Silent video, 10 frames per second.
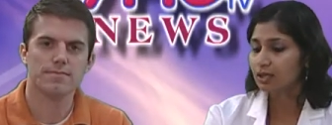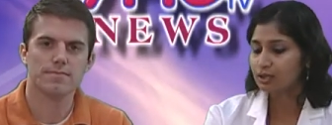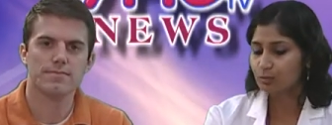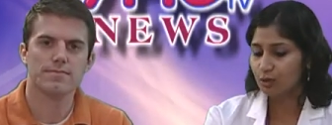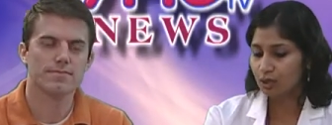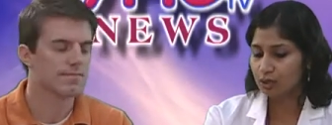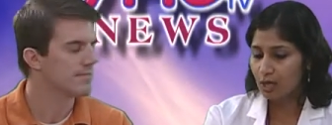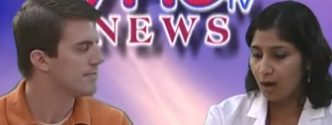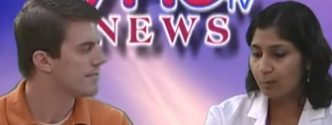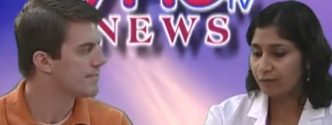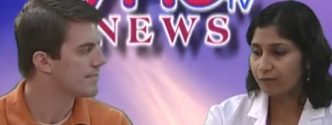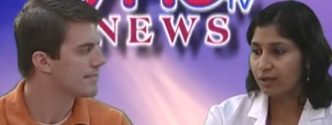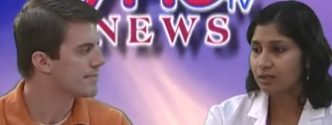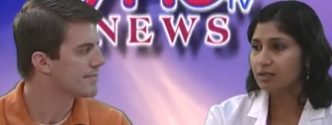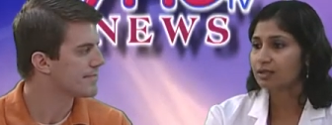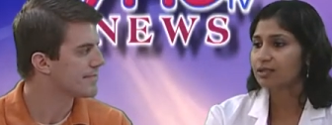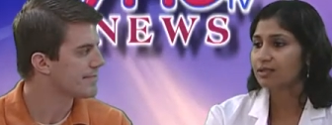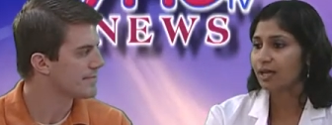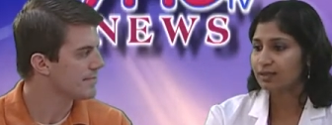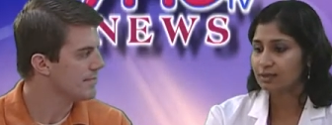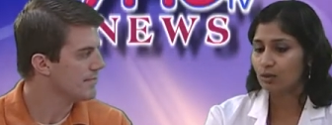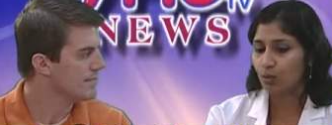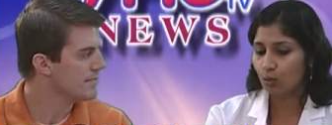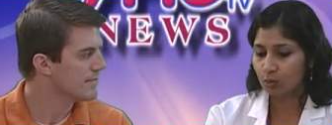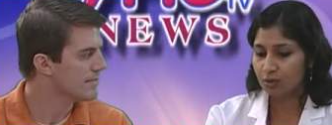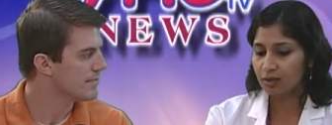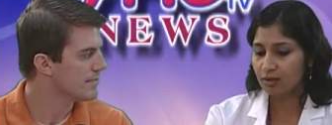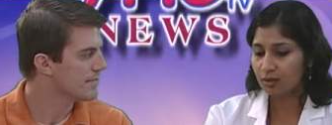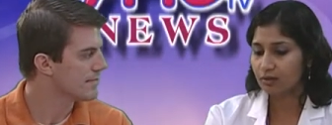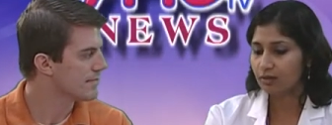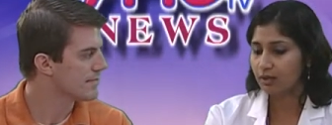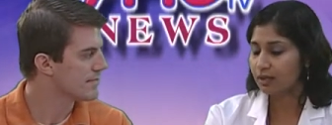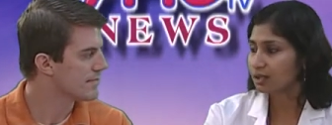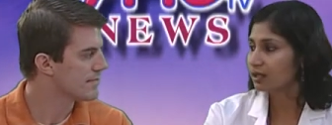Speaker 1: to be on top of it because that's the only thing that can